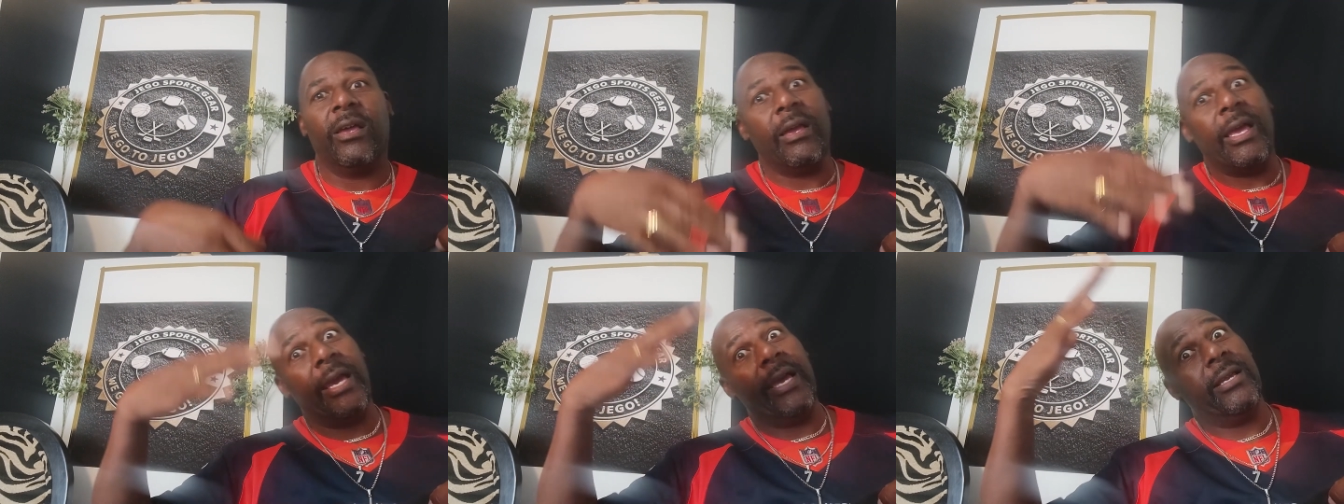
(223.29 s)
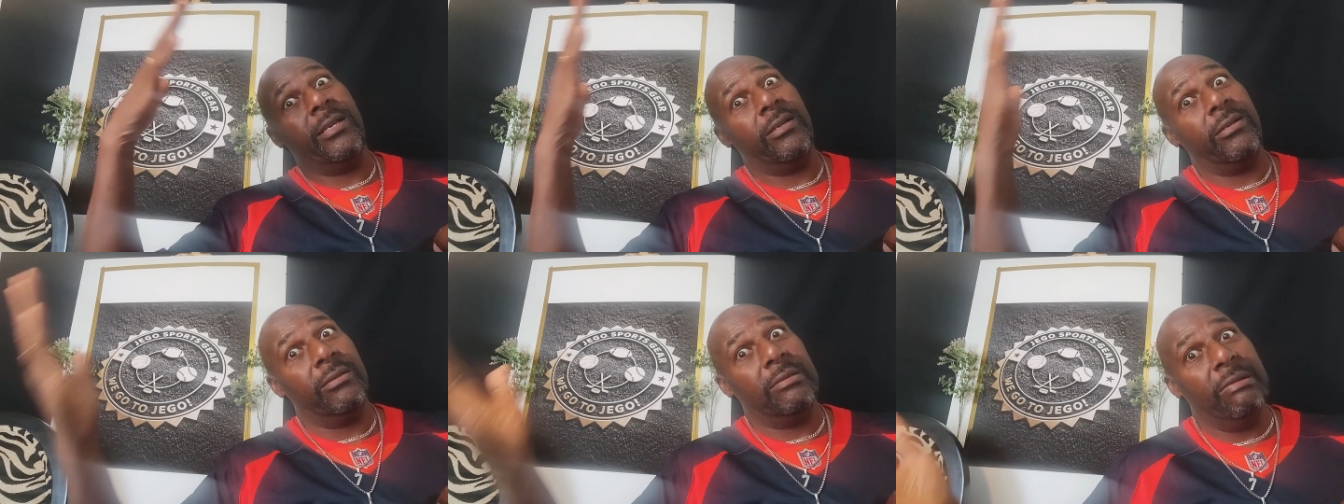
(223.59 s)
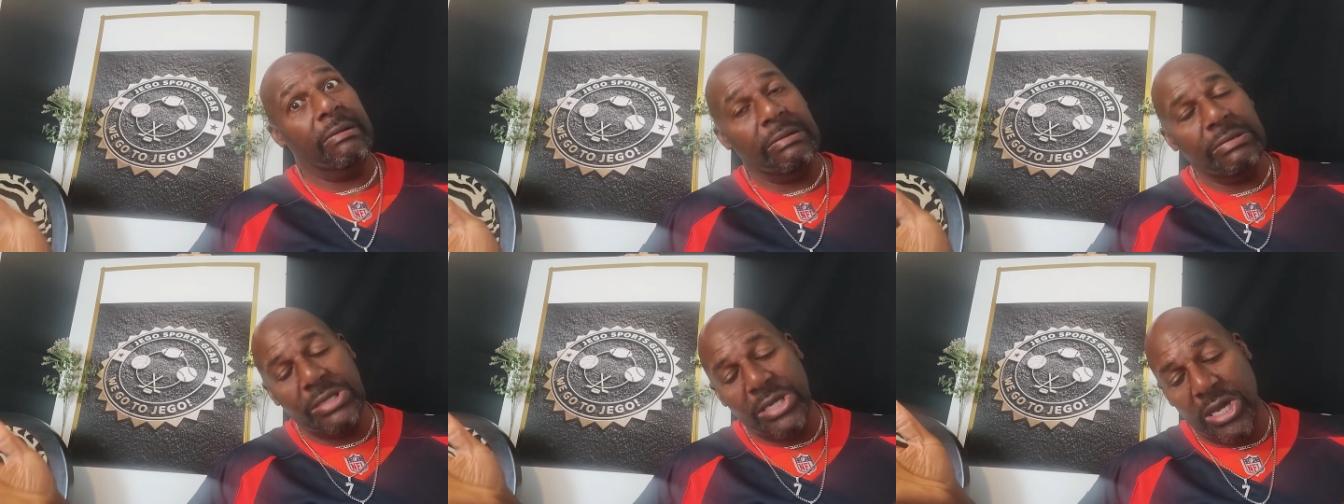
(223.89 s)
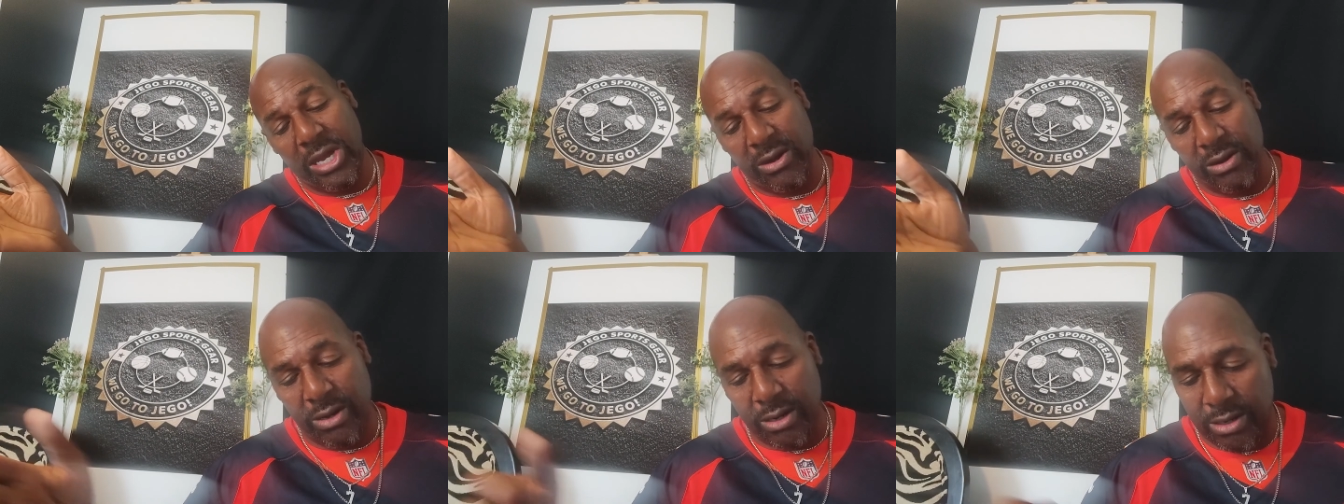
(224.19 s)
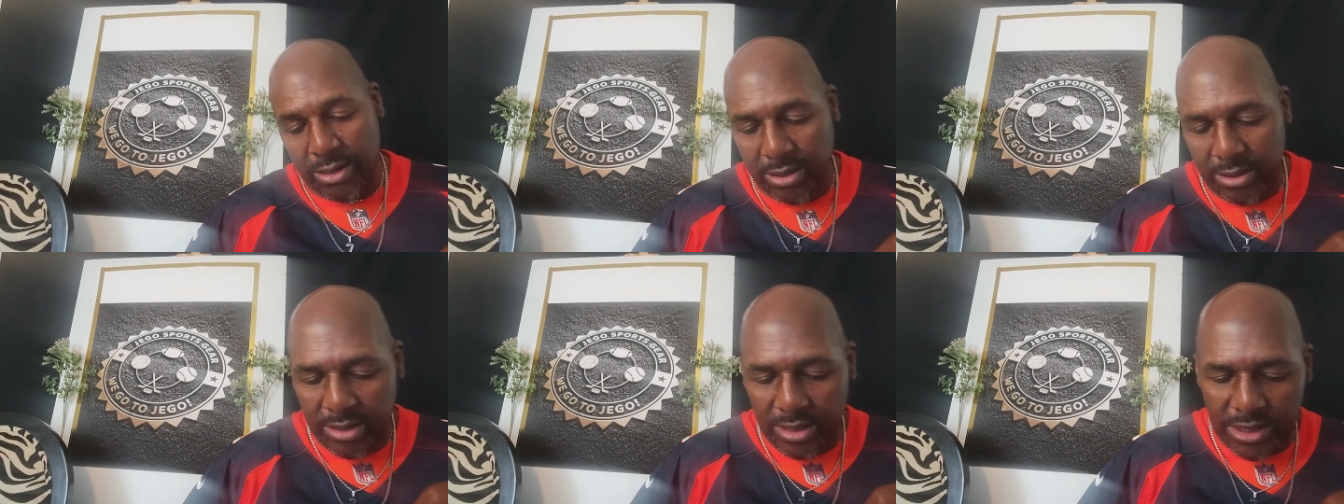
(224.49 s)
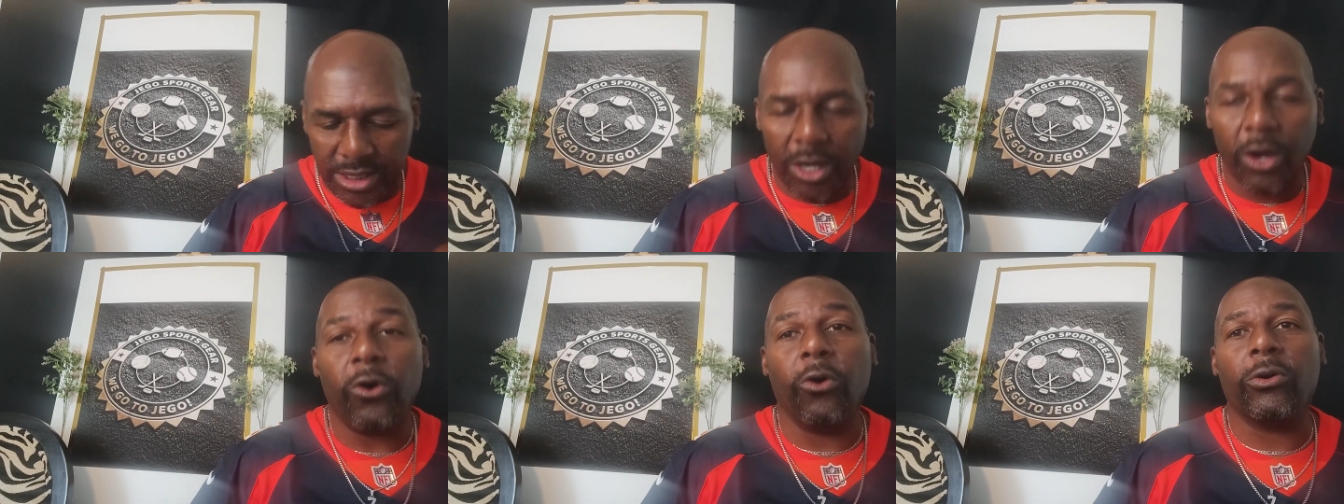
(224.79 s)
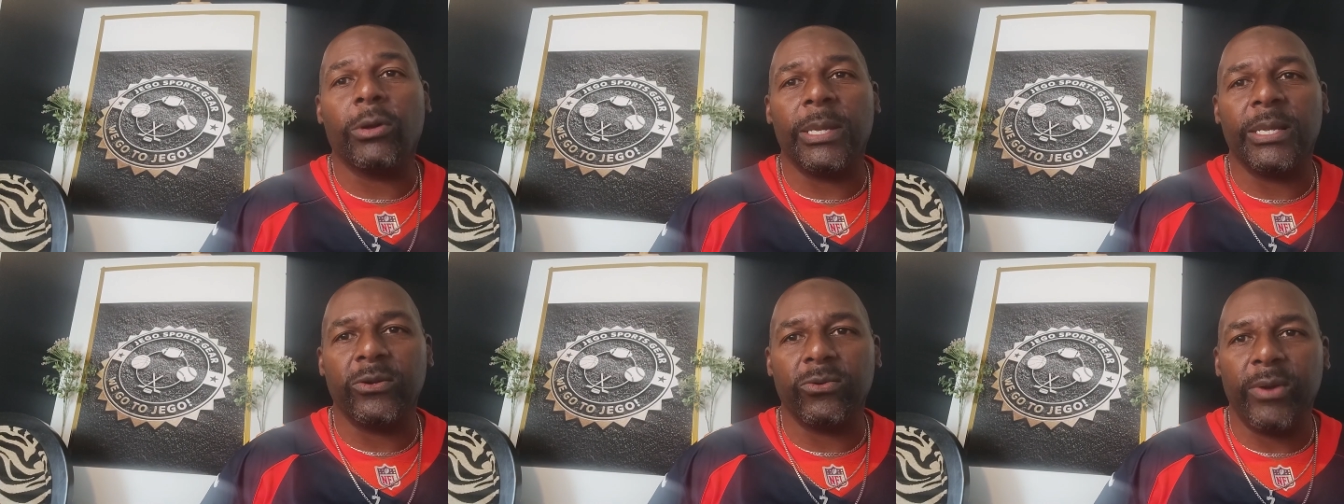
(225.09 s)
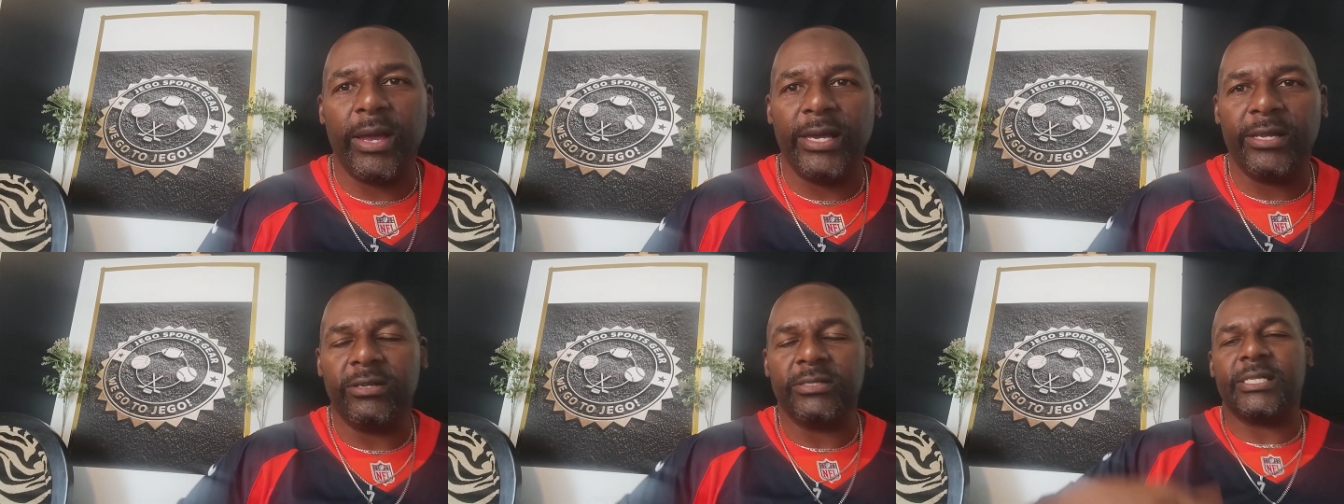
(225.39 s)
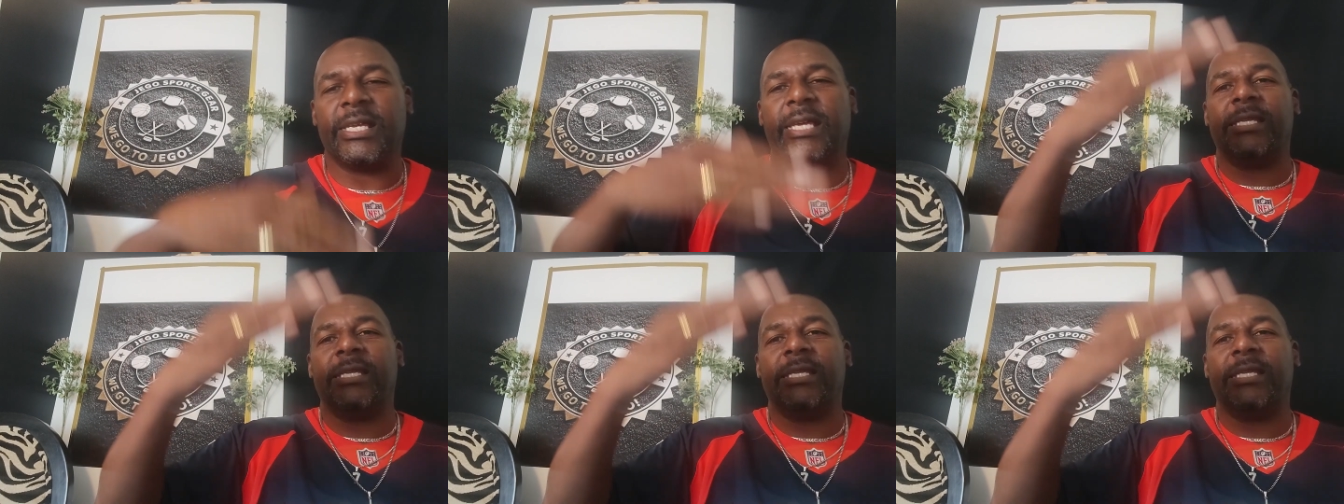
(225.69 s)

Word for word: And you know they are the Oakland Raiders,